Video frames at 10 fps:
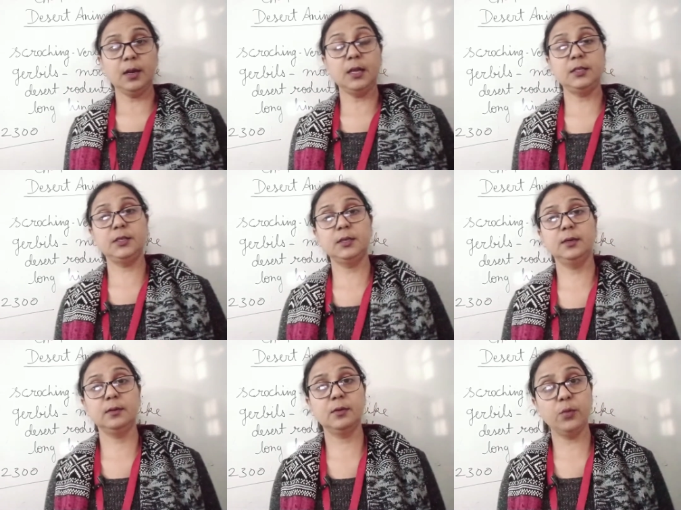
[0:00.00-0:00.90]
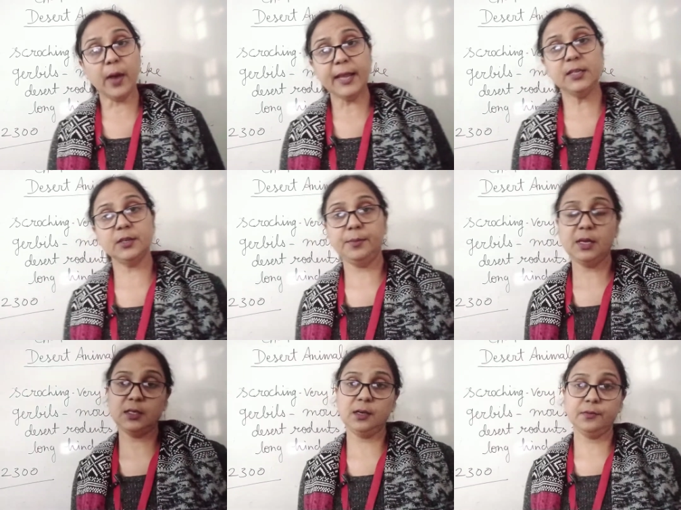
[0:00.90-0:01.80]
it's quite
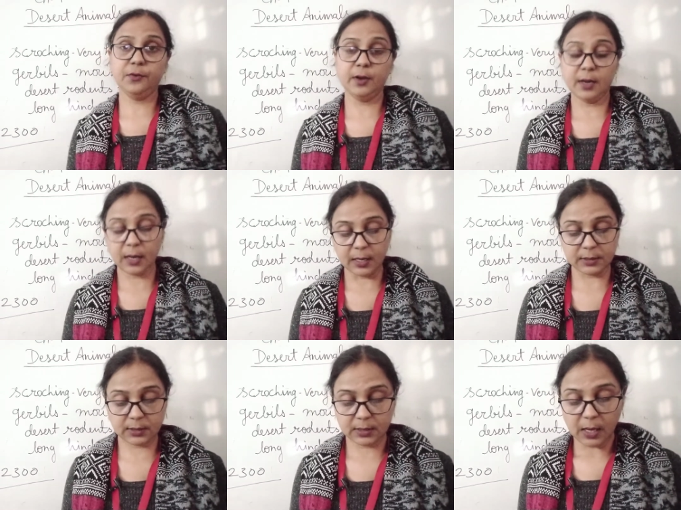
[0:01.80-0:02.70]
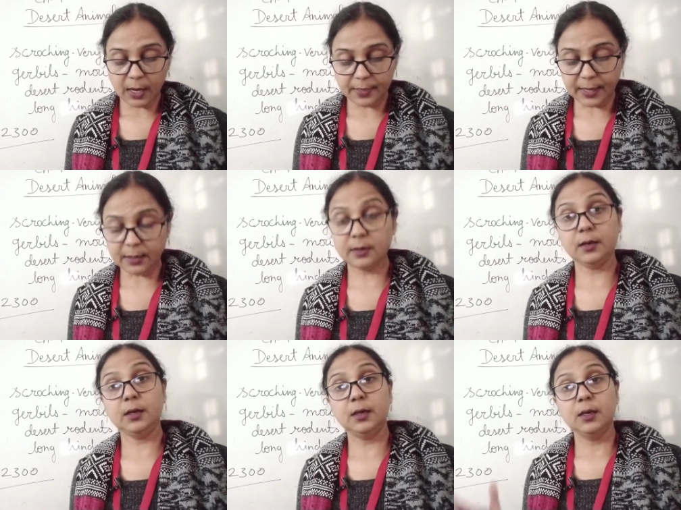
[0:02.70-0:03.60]
amazing for us that
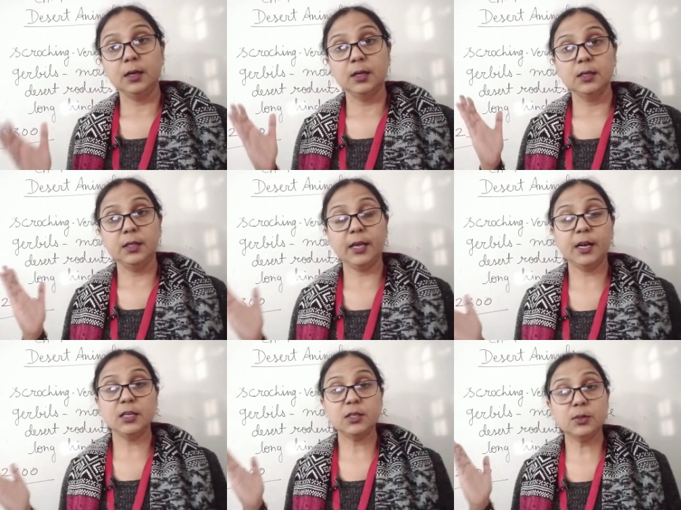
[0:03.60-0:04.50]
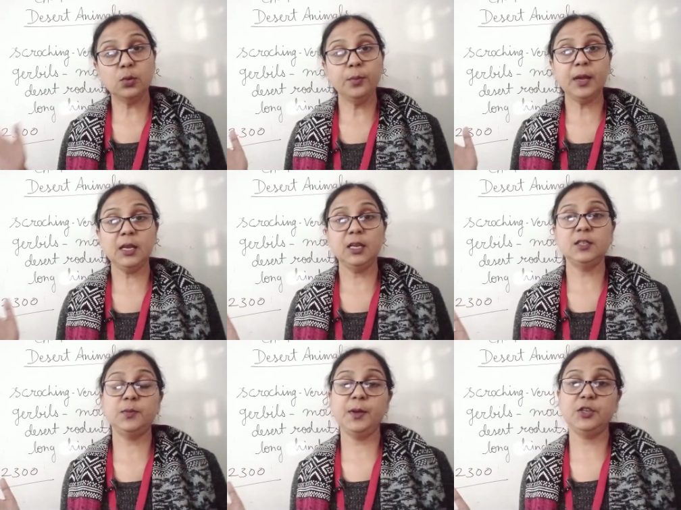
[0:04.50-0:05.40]
there are so many
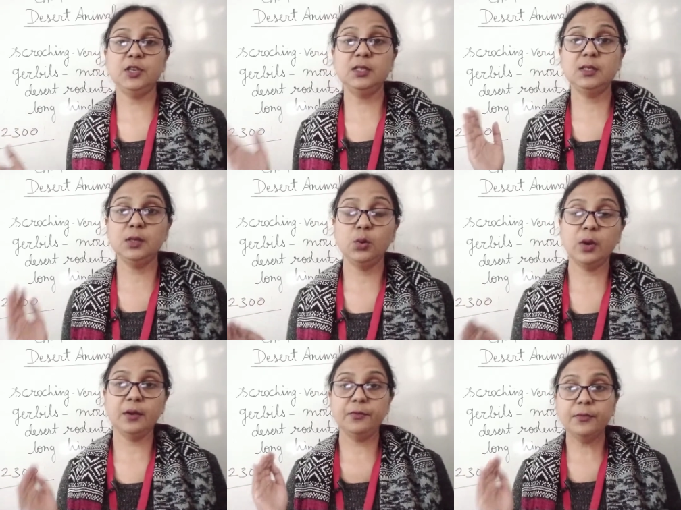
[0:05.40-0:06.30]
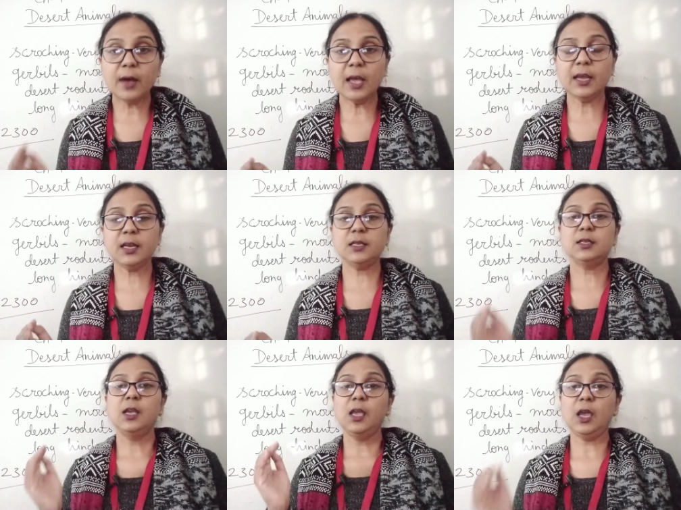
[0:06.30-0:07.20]
species you can find
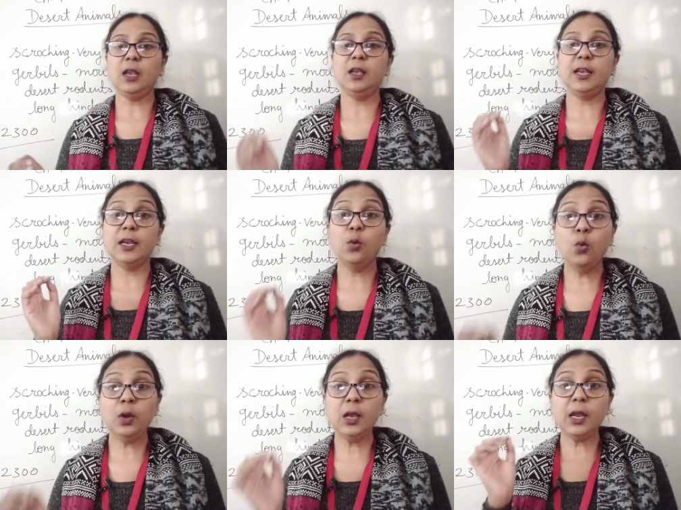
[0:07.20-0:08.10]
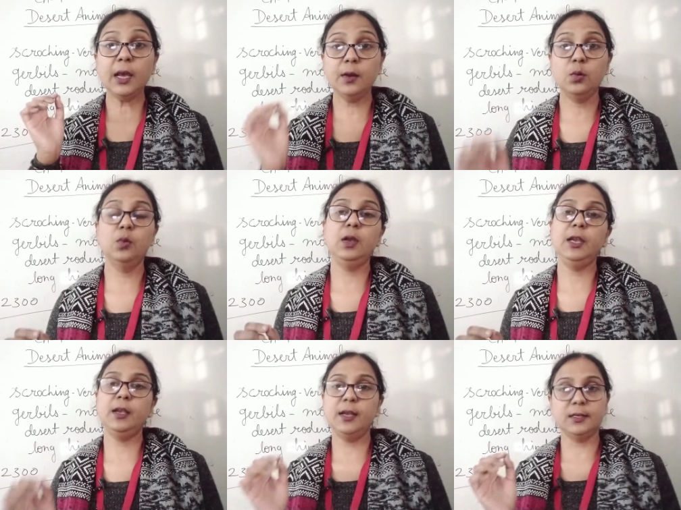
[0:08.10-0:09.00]
in only and
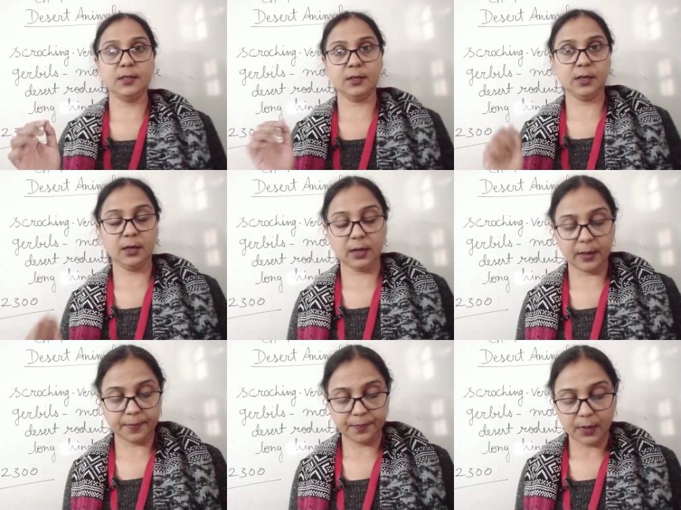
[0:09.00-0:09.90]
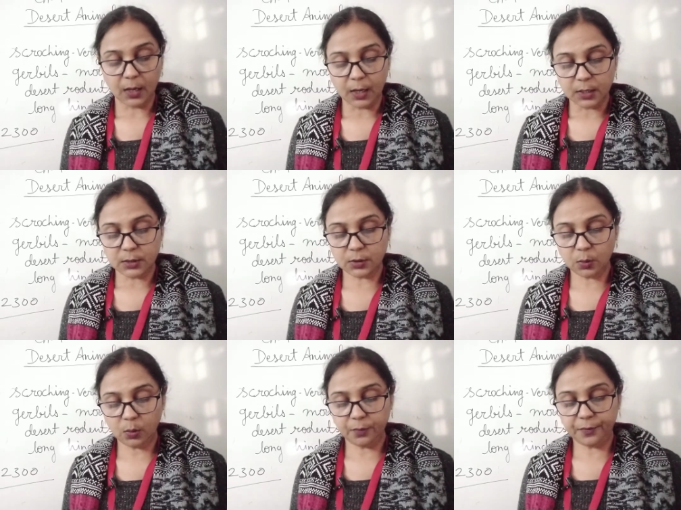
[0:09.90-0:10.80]
only in desert area.
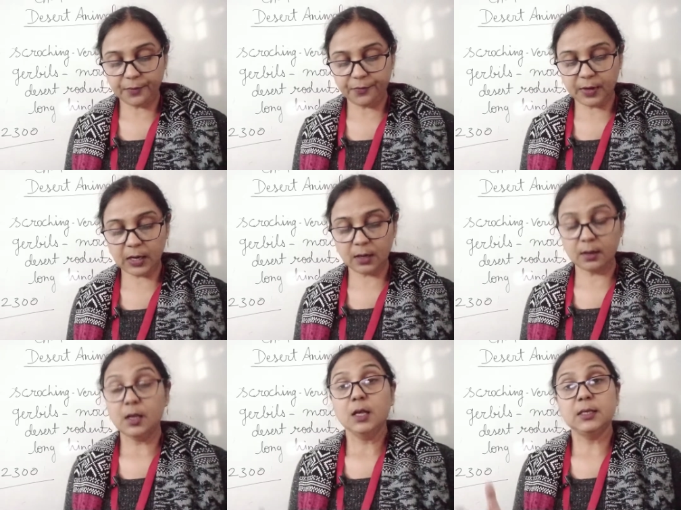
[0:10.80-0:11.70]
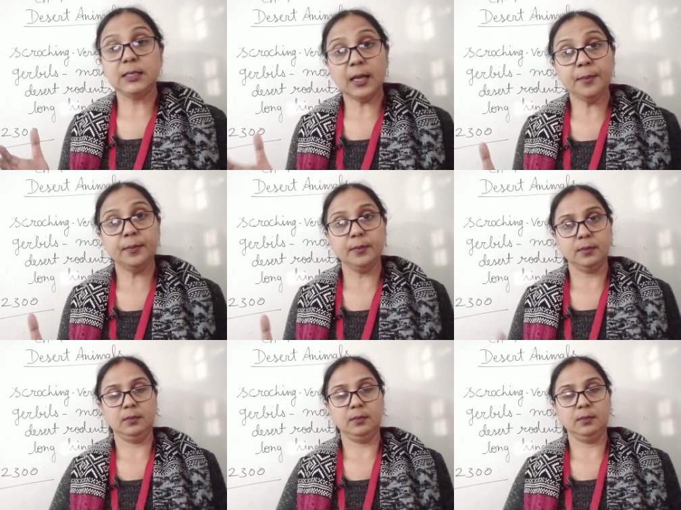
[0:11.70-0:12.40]
So 15, some